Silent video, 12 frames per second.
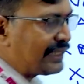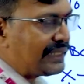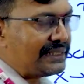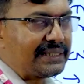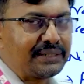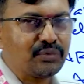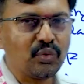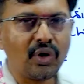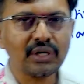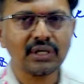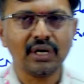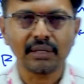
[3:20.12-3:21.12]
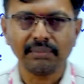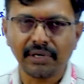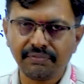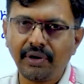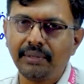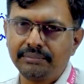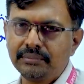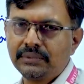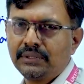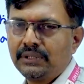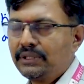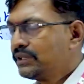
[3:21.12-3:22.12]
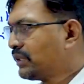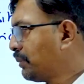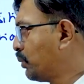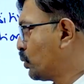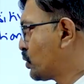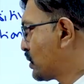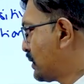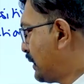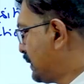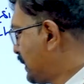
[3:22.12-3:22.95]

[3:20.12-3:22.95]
Is it what normal form? Suppose that